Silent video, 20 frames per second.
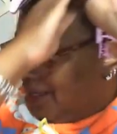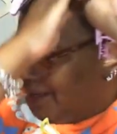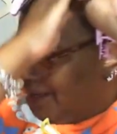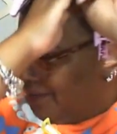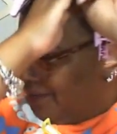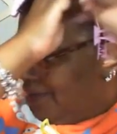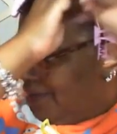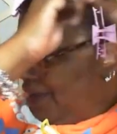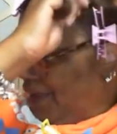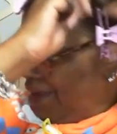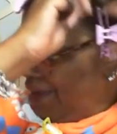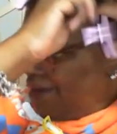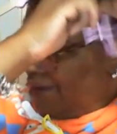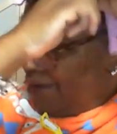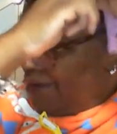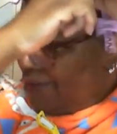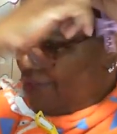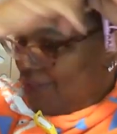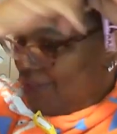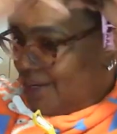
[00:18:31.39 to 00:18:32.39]
of hair
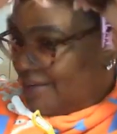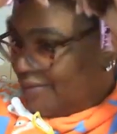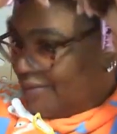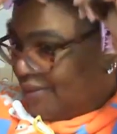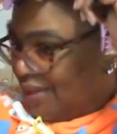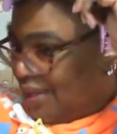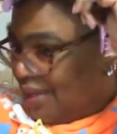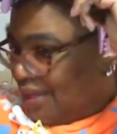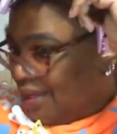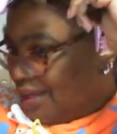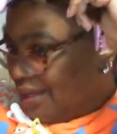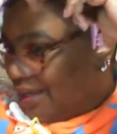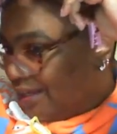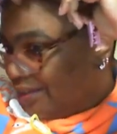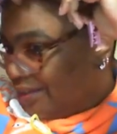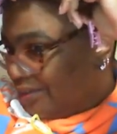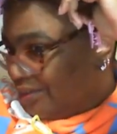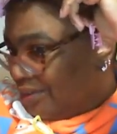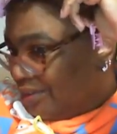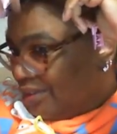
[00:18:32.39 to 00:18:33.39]
that I've taken out.